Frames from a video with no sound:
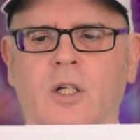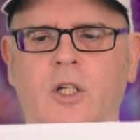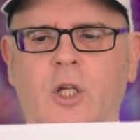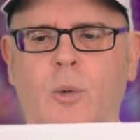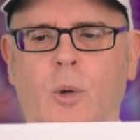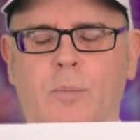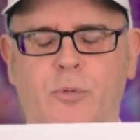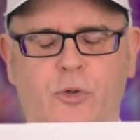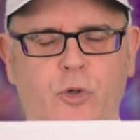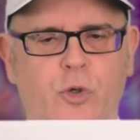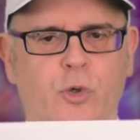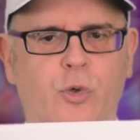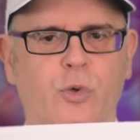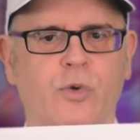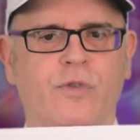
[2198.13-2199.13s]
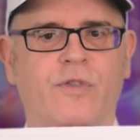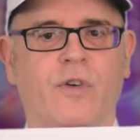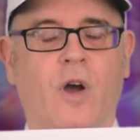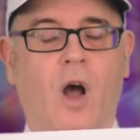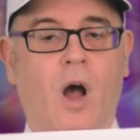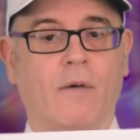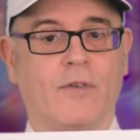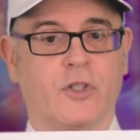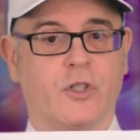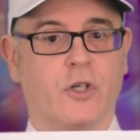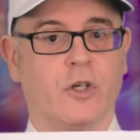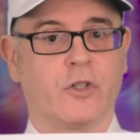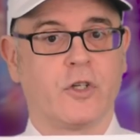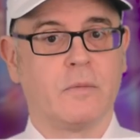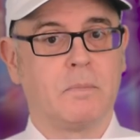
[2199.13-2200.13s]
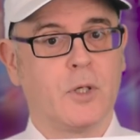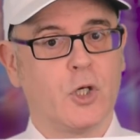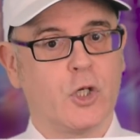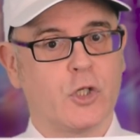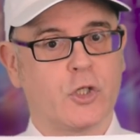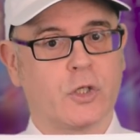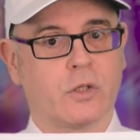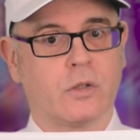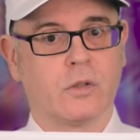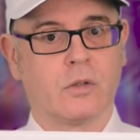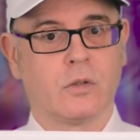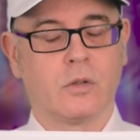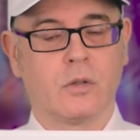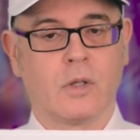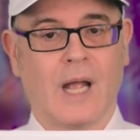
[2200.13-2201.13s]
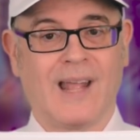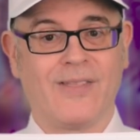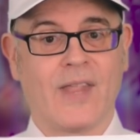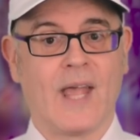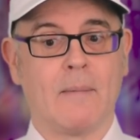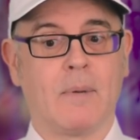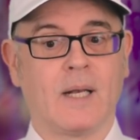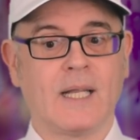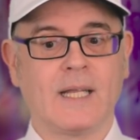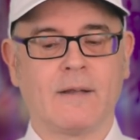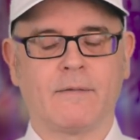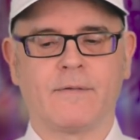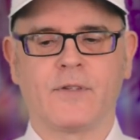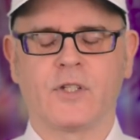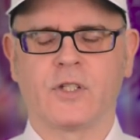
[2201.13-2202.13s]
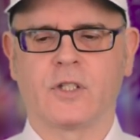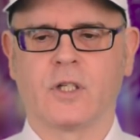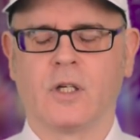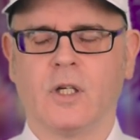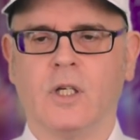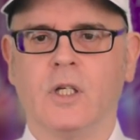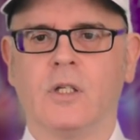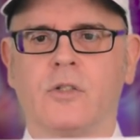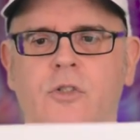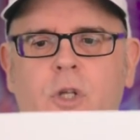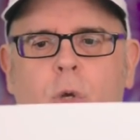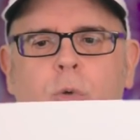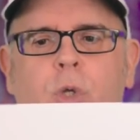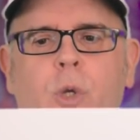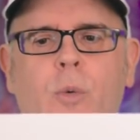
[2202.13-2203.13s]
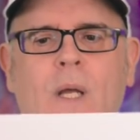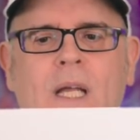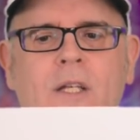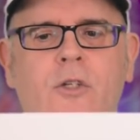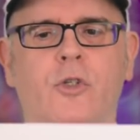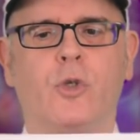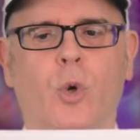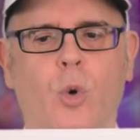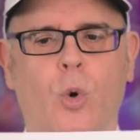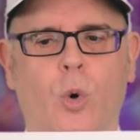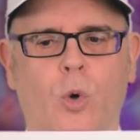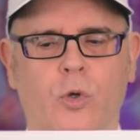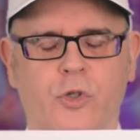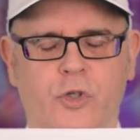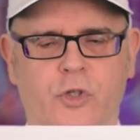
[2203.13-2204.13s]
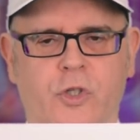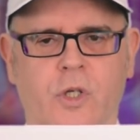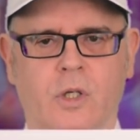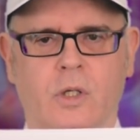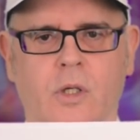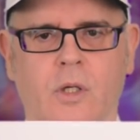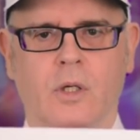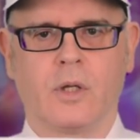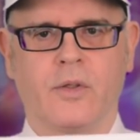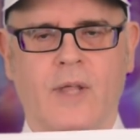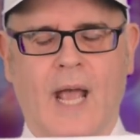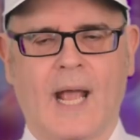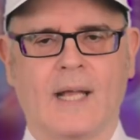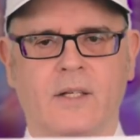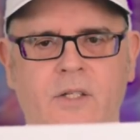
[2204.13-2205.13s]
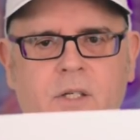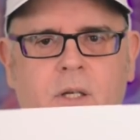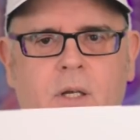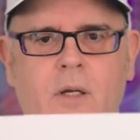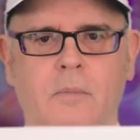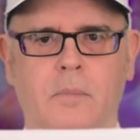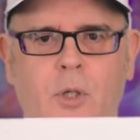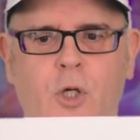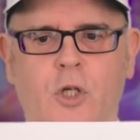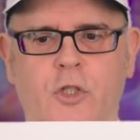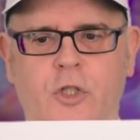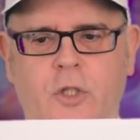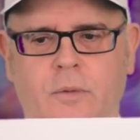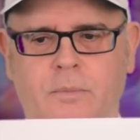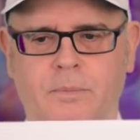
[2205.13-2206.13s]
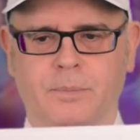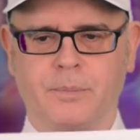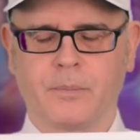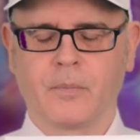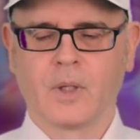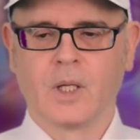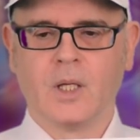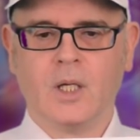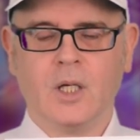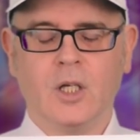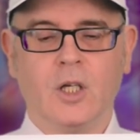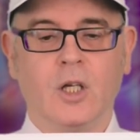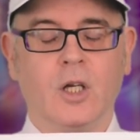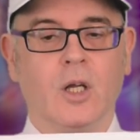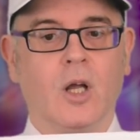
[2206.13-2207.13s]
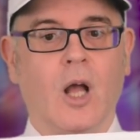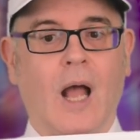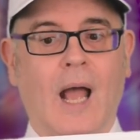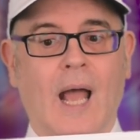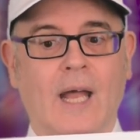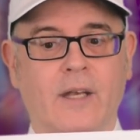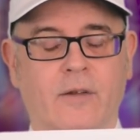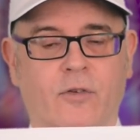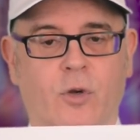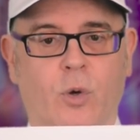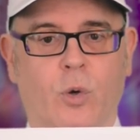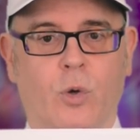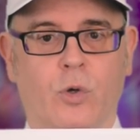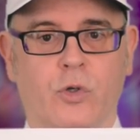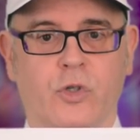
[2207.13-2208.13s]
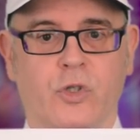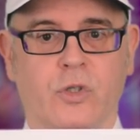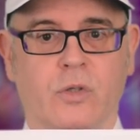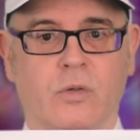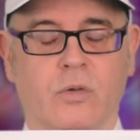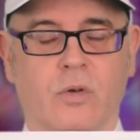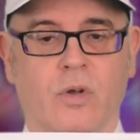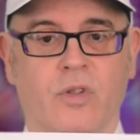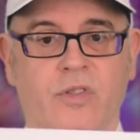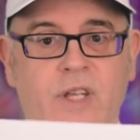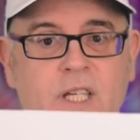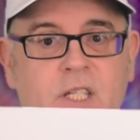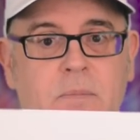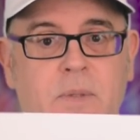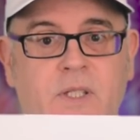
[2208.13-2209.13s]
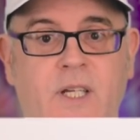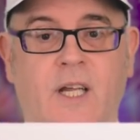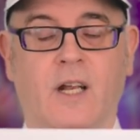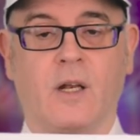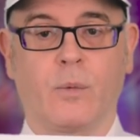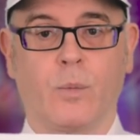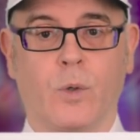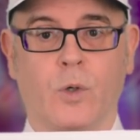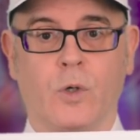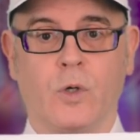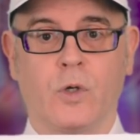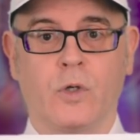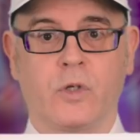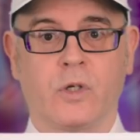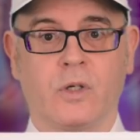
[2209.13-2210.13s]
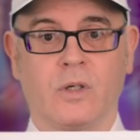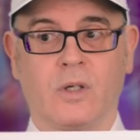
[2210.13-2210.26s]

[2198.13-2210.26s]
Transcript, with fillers: You approve of a certain person and their beliefs. So you endorse that person. And of course, this particular word